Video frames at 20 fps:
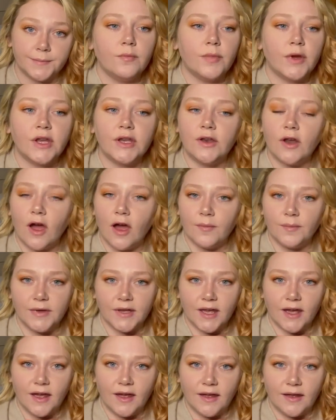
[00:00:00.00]
But not
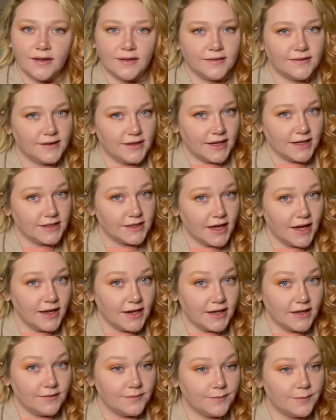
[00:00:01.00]
because he had
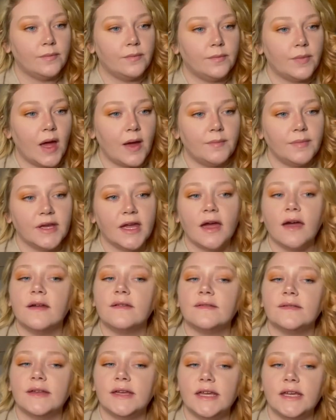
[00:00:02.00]
done it, but
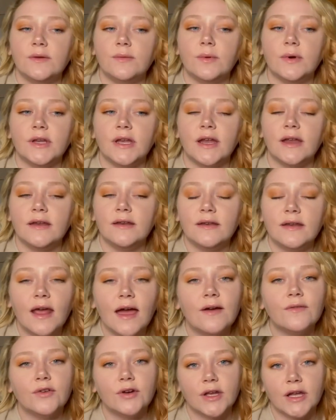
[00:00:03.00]
because he would
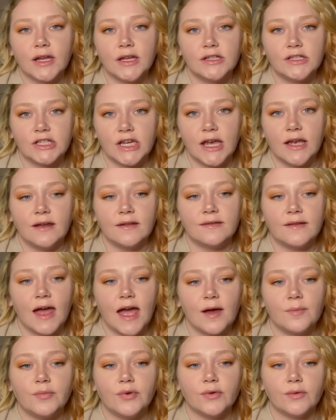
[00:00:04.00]
never get a chance
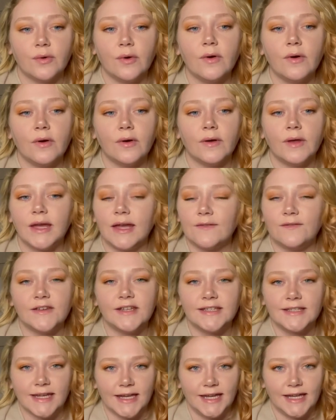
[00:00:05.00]
at parole if he
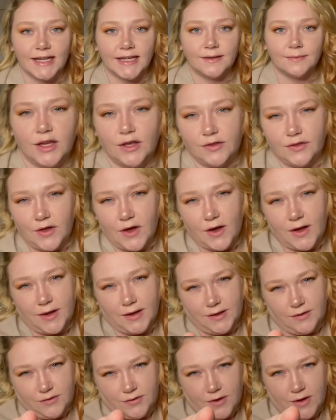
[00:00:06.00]
didn't. You thought
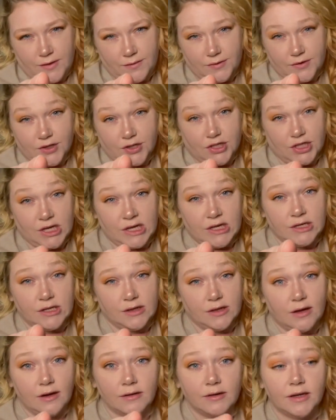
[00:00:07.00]
I was gonna change
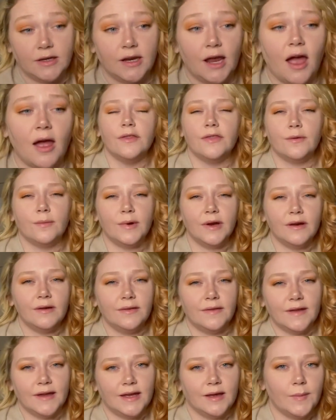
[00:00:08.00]
it there, didn't ya? The weird
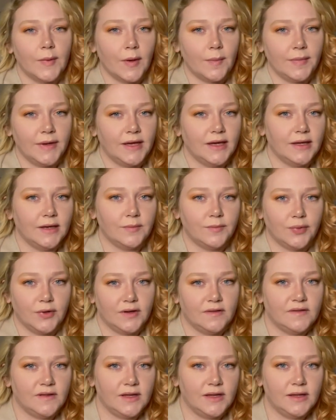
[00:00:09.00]
thing about being in
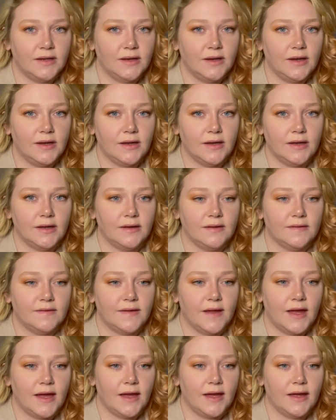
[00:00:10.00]
prison is
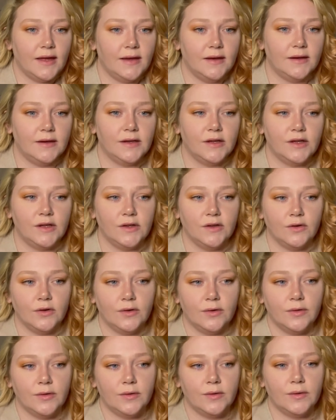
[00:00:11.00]
that
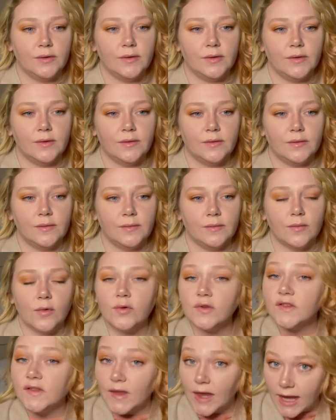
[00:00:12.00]
you'll
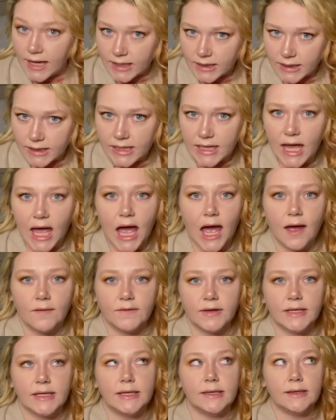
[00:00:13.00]
most likely have
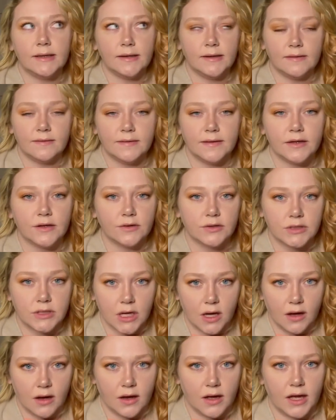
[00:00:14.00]
an easier
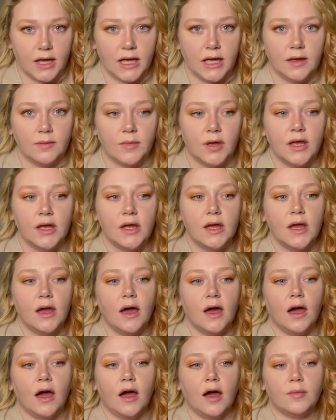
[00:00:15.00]
time
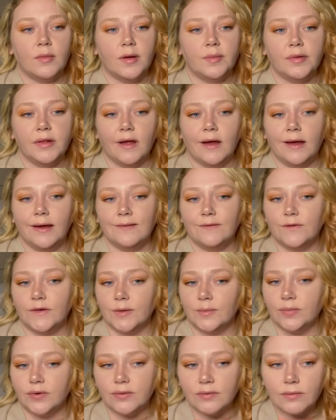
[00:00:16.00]
applying for
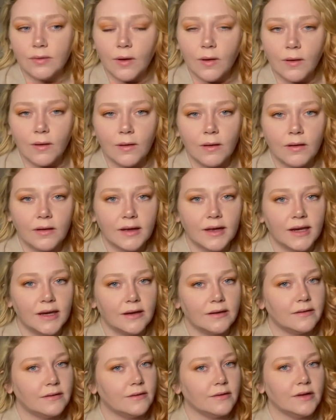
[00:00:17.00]
parole,
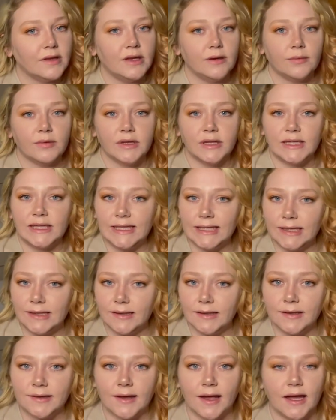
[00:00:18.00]
getting an early
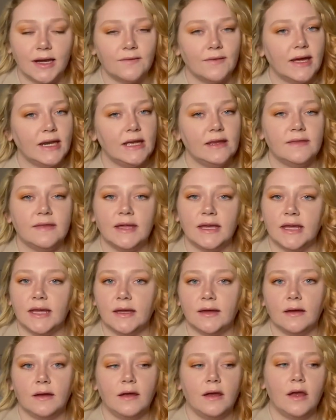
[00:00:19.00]
release, kind of
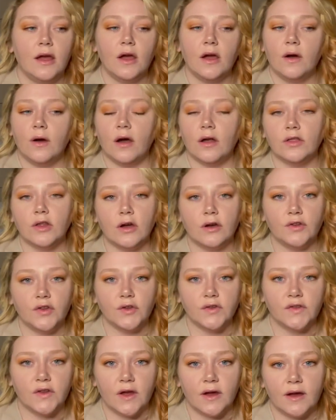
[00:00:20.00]
anything along
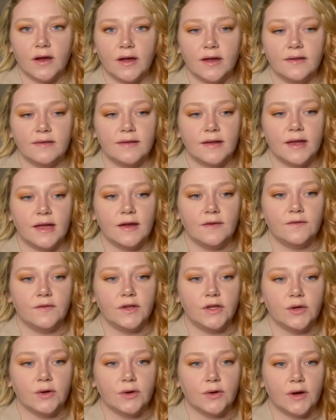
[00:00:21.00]
those lines if
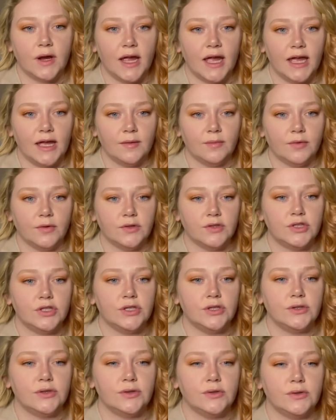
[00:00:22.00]
you're able
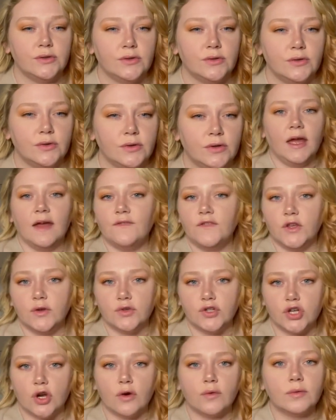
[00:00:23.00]
to, if you
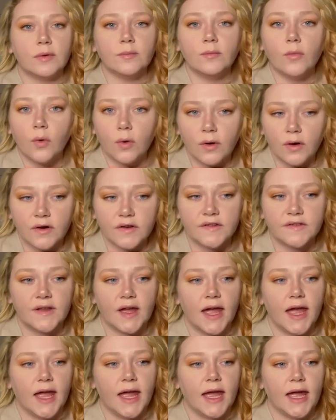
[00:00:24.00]
show remorse
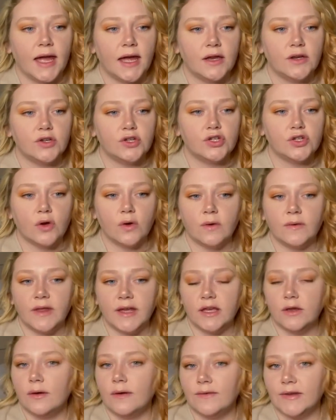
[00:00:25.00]
and show that
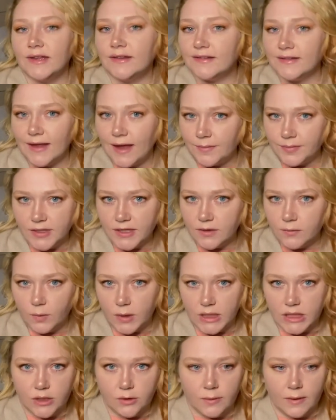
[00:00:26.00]
you have accepted
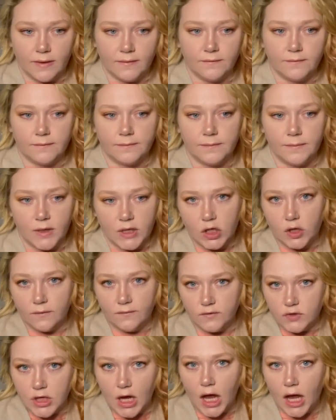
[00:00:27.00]
what
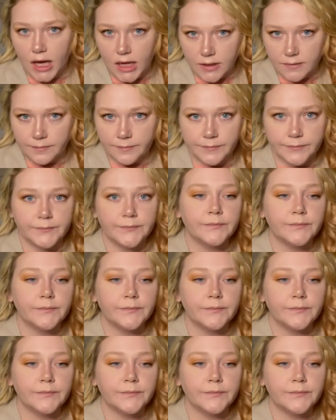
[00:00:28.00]
you've done.